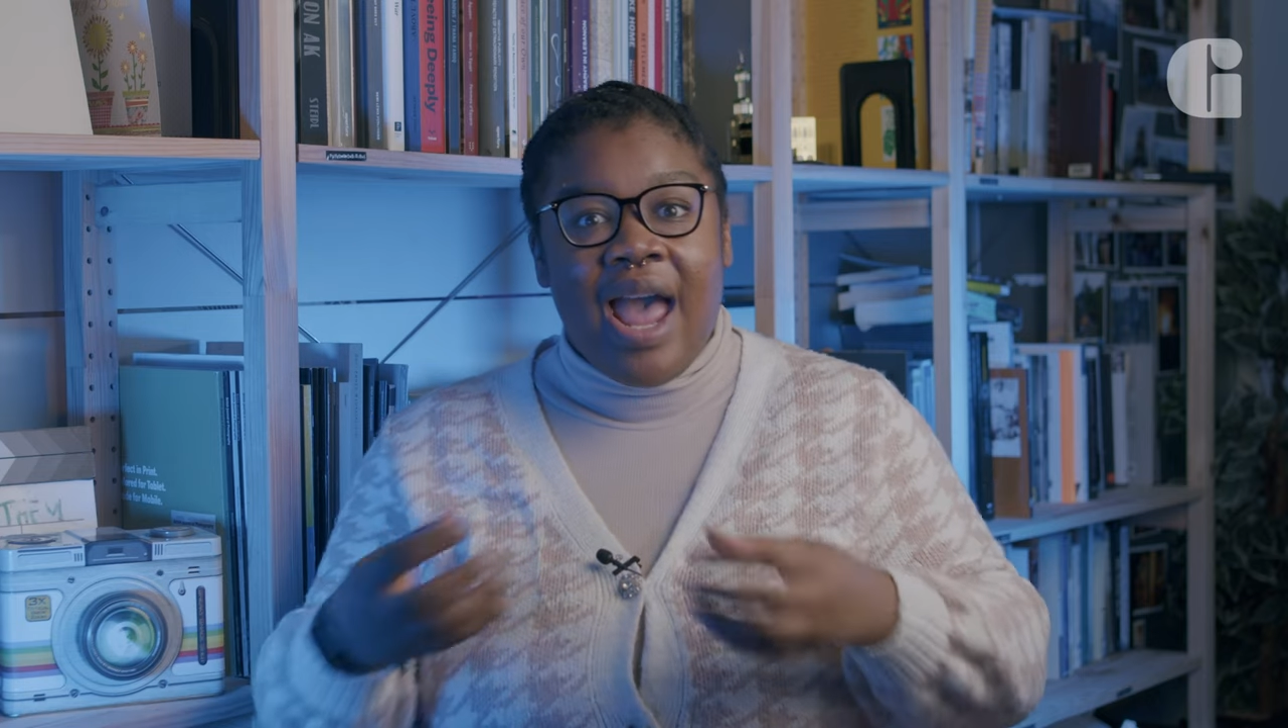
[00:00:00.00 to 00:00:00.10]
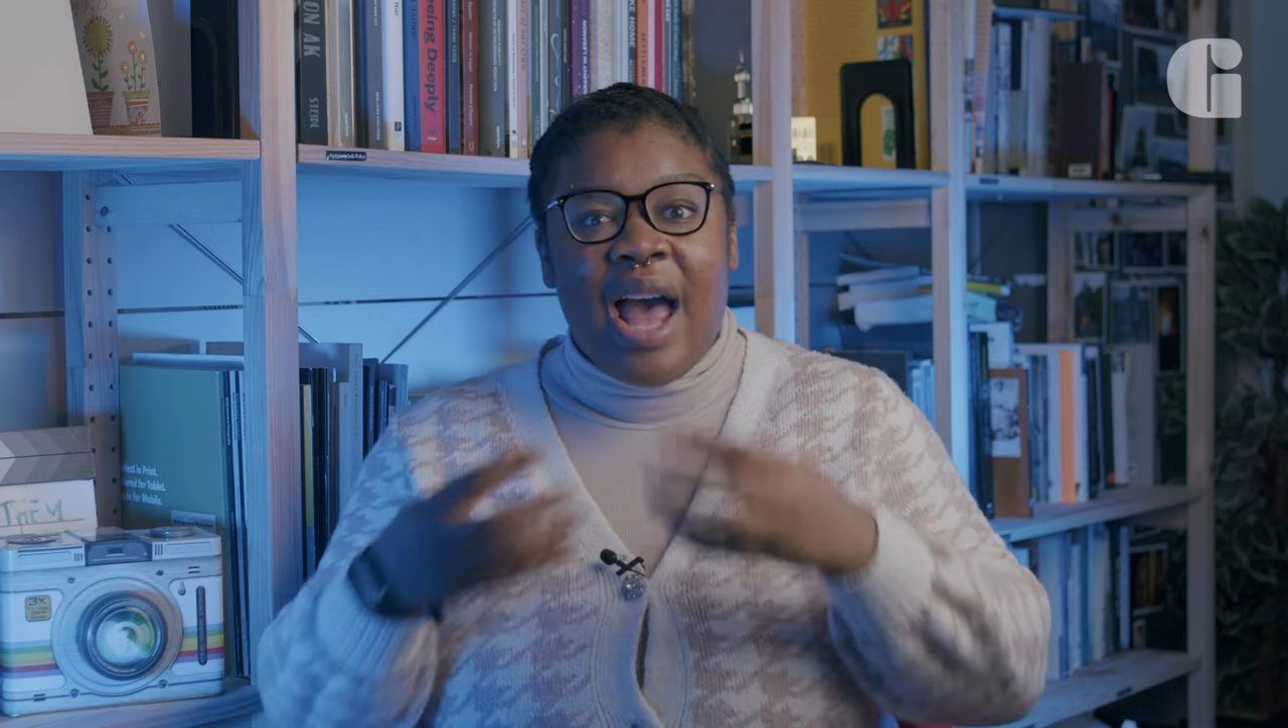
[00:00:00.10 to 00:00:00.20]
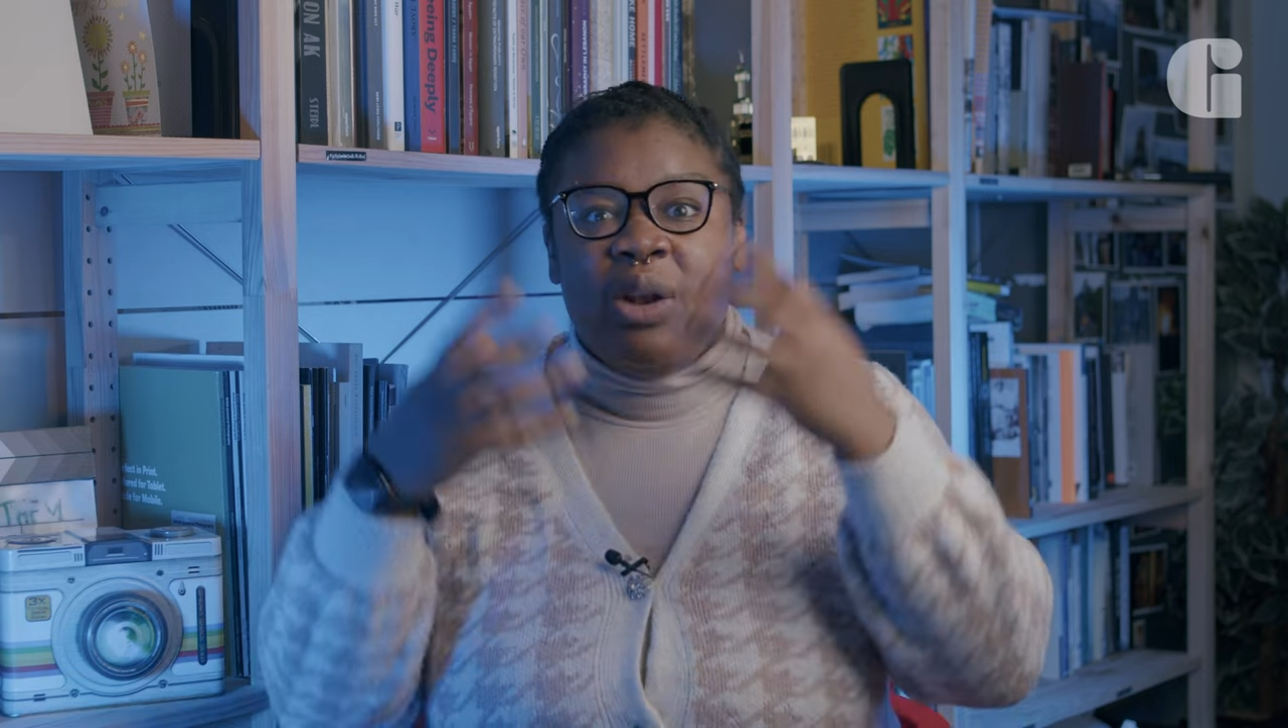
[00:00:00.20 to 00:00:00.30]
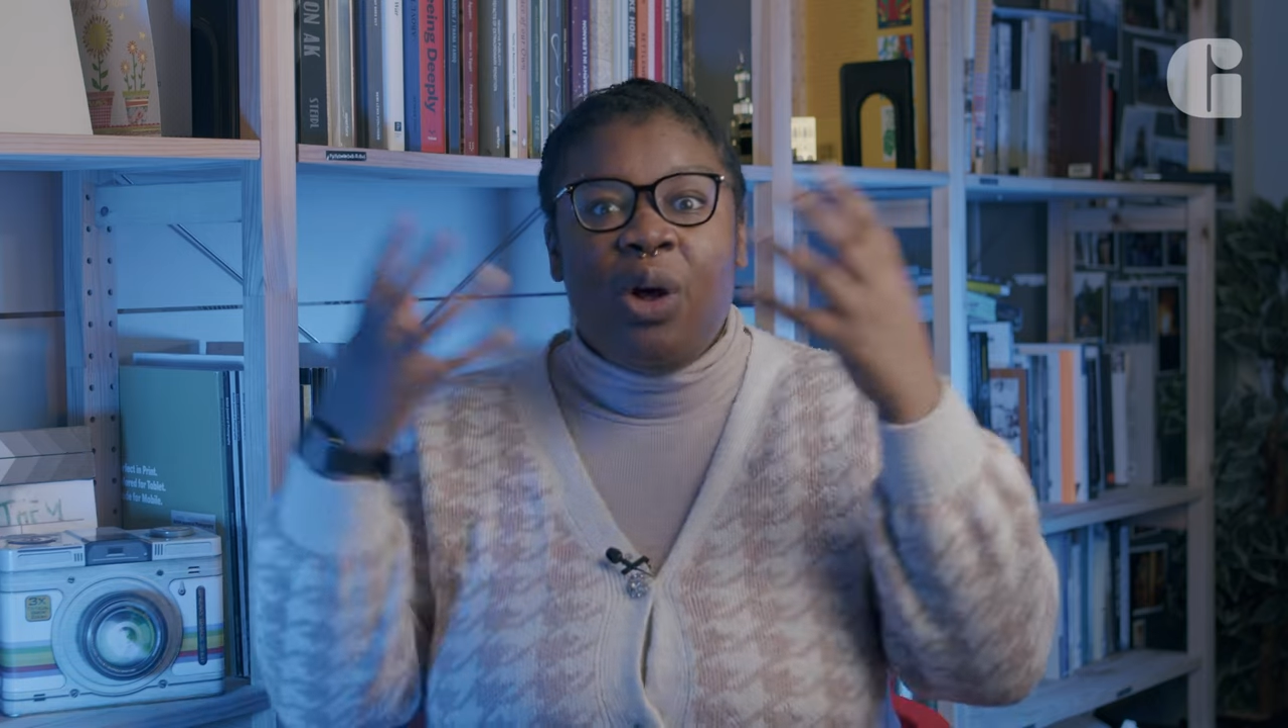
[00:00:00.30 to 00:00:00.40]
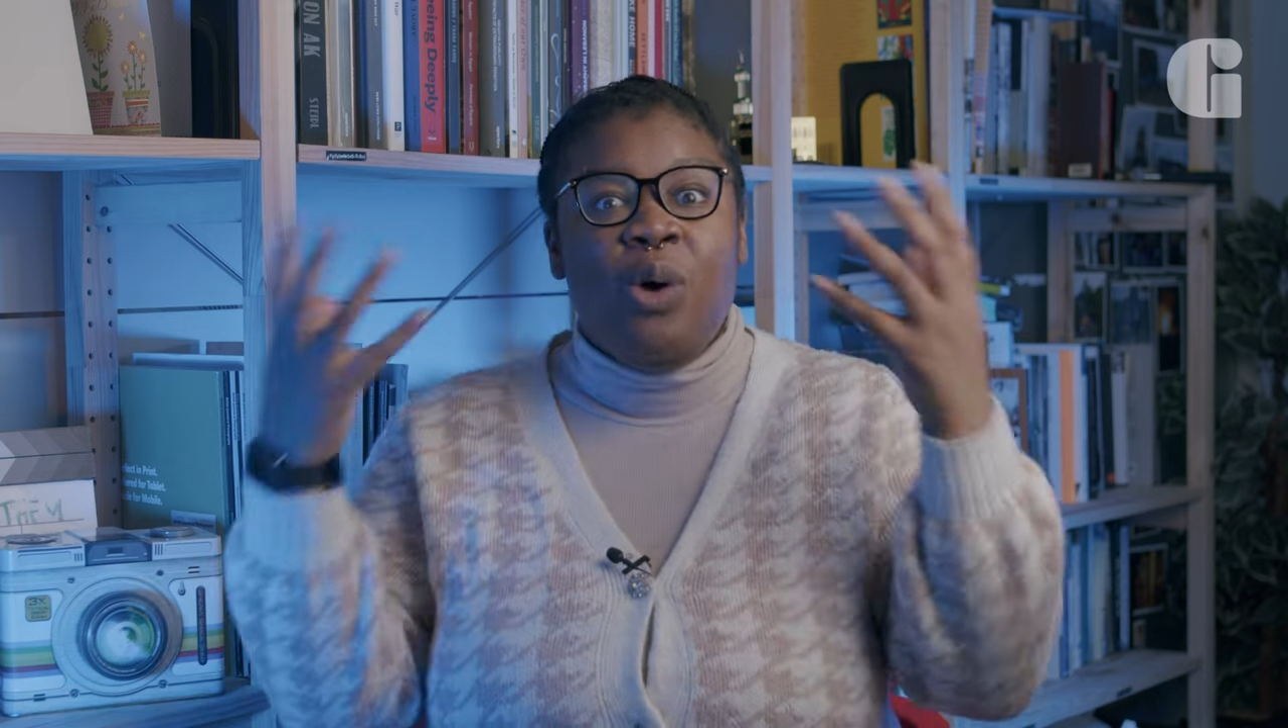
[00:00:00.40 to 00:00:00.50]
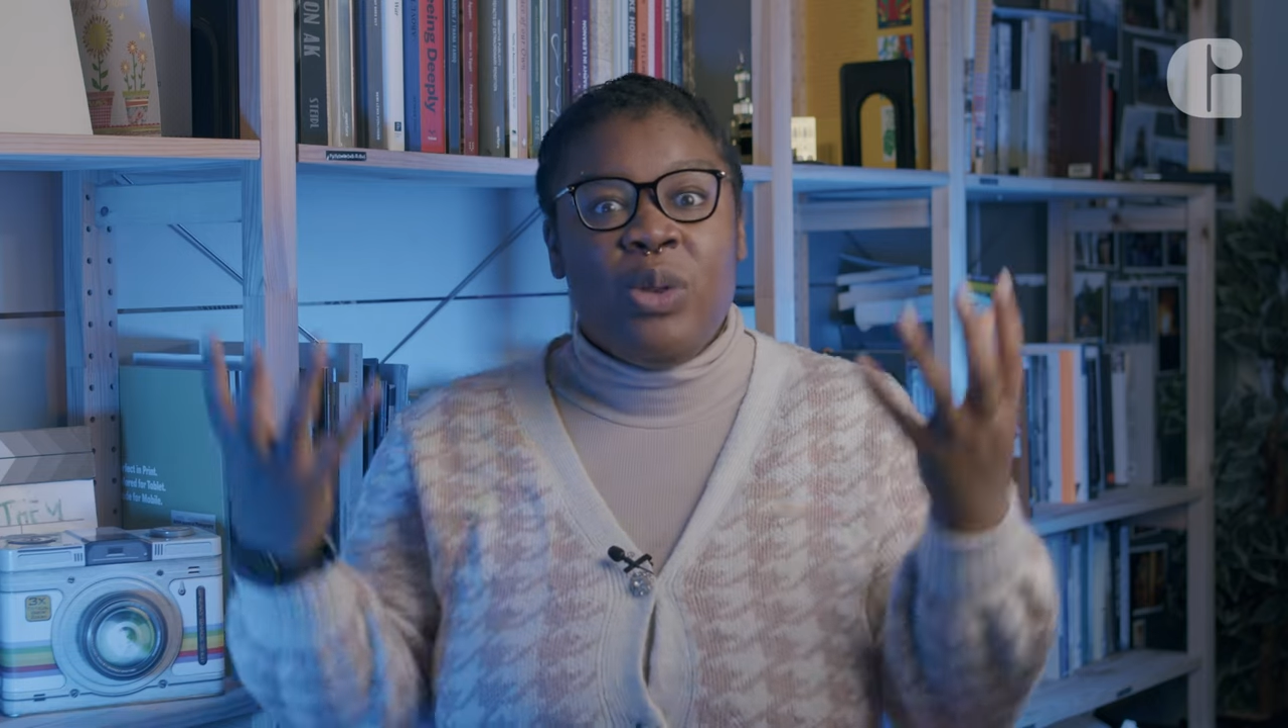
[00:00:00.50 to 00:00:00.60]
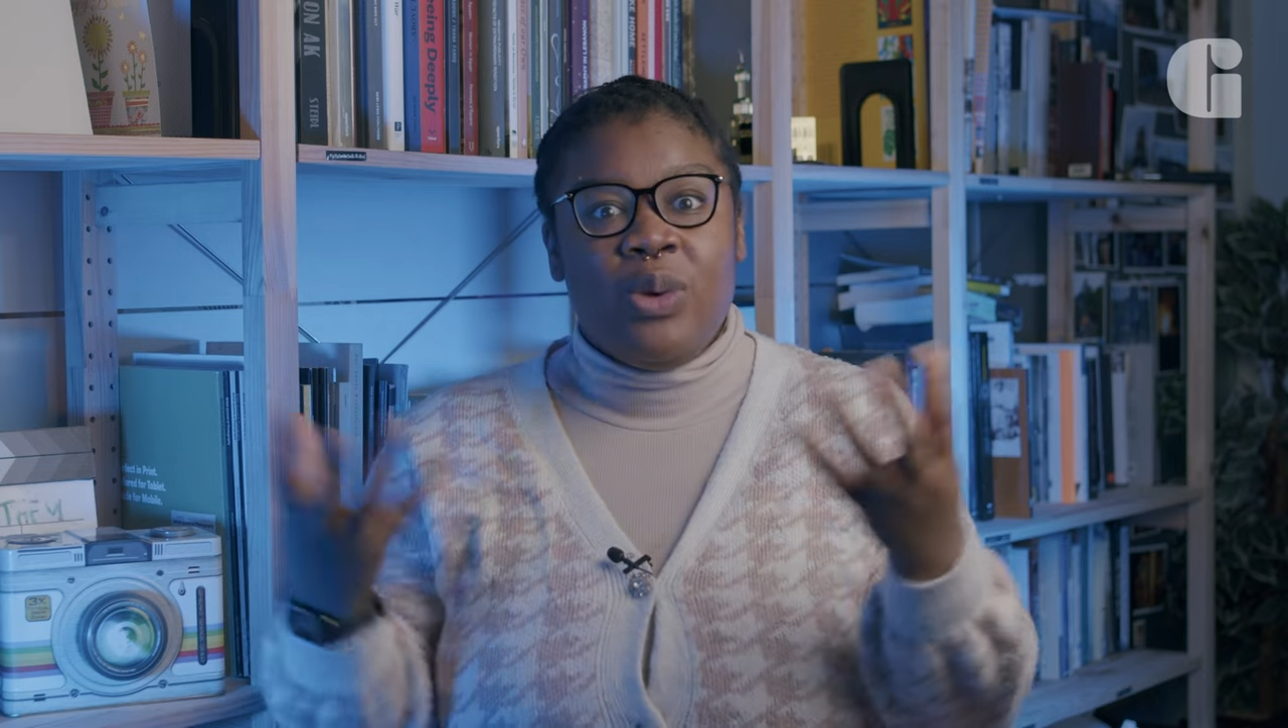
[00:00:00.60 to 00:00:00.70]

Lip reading: and all